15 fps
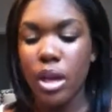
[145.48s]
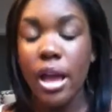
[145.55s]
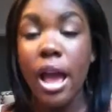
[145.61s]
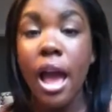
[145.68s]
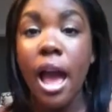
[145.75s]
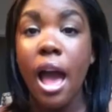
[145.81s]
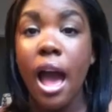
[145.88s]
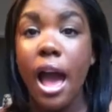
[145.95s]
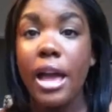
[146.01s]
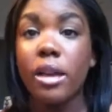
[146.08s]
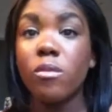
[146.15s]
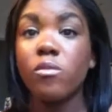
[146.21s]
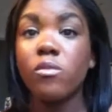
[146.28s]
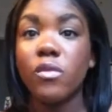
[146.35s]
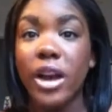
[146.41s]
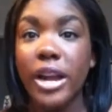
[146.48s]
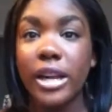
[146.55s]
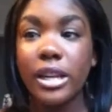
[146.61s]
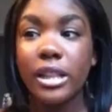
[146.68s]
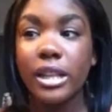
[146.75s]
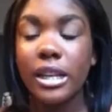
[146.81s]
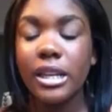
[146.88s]
I am
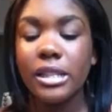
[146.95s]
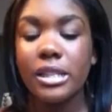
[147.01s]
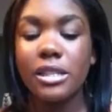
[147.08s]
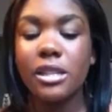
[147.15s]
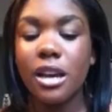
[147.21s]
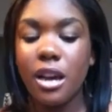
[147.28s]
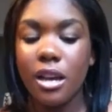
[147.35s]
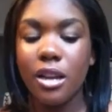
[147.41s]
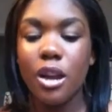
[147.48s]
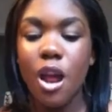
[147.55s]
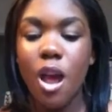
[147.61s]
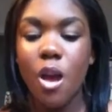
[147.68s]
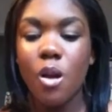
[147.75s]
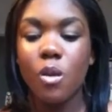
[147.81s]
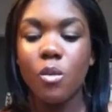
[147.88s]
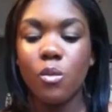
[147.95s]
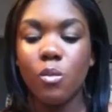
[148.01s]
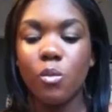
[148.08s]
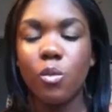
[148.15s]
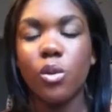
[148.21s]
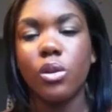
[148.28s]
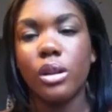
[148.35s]
finally done, well,
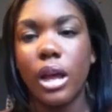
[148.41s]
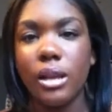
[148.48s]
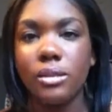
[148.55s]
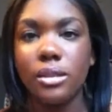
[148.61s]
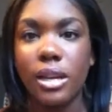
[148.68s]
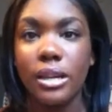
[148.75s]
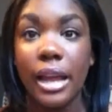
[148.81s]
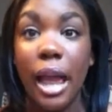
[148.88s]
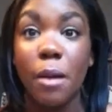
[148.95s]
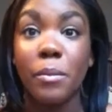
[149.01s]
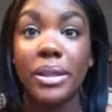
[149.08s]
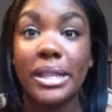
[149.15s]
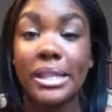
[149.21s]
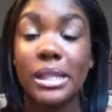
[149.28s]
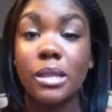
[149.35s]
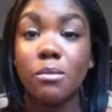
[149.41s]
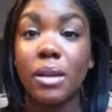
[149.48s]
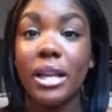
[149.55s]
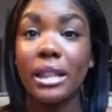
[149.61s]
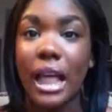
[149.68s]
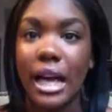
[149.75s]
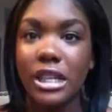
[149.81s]
not done yet, but this is my
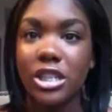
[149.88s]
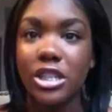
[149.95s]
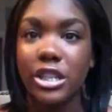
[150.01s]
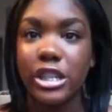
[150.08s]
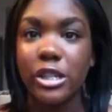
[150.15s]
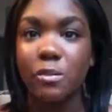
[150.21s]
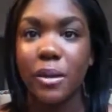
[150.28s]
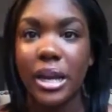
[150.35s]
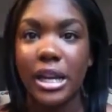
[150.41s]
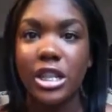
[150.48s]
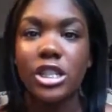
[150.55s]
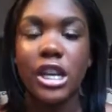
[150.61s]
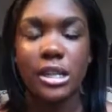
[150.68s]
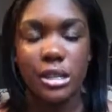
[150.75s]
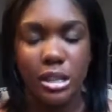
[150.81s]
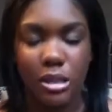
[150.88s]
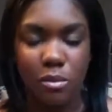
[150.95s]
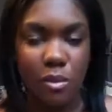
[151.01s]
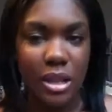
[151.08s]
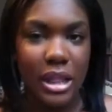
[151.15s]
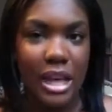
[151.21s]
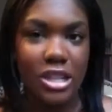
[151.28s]
last year of Spanish, as it is my
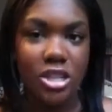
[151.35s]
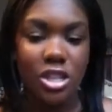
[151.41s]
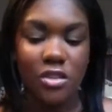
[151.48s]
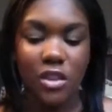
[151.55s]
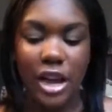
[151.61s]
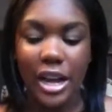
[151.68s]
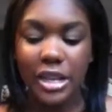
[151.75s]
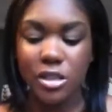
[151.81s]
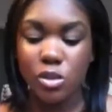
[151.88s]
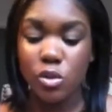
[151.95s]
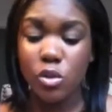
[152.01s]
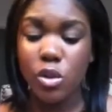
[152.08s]
last year of high school.